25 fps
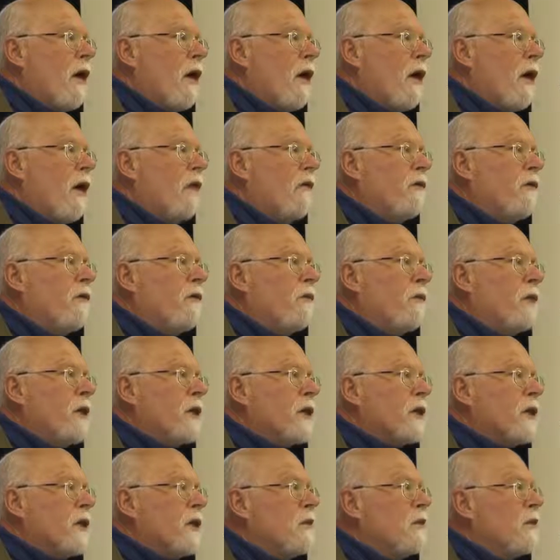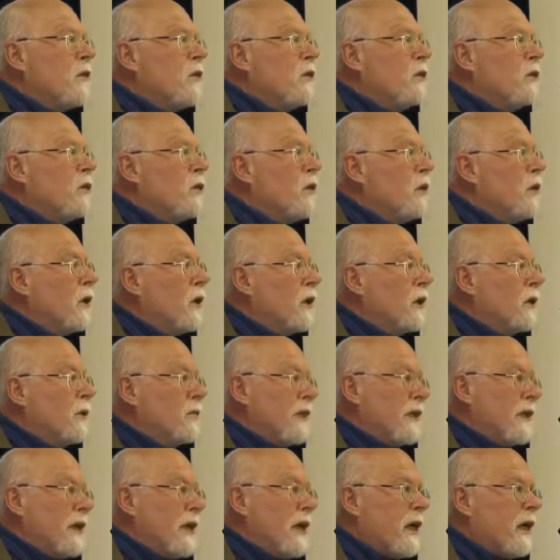of Muslim rulers,
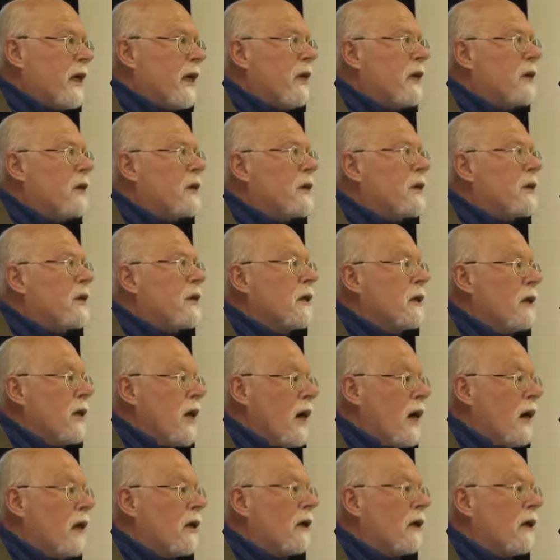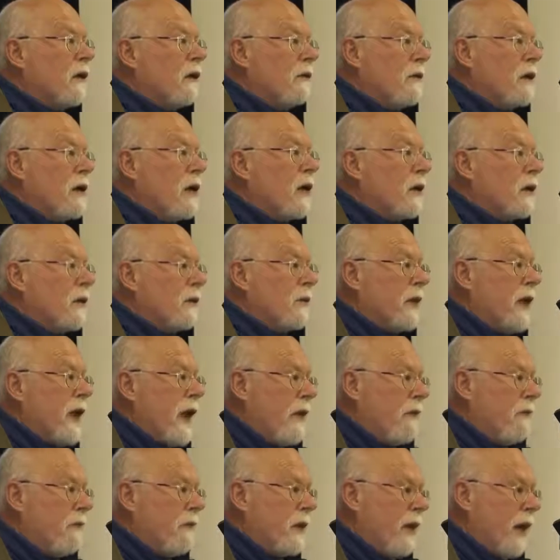particularly the Sultan of the Ottoman
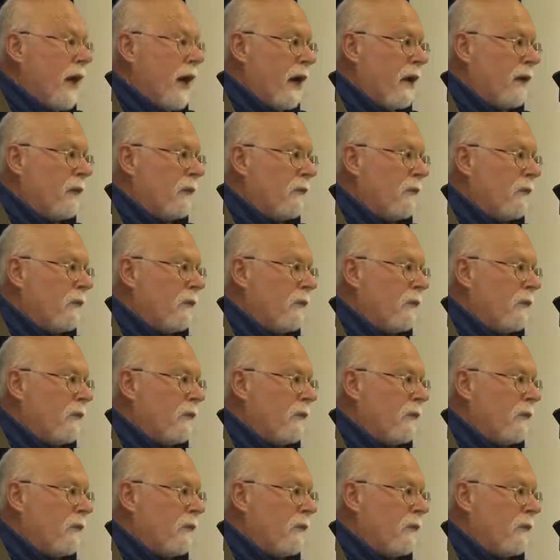Empire,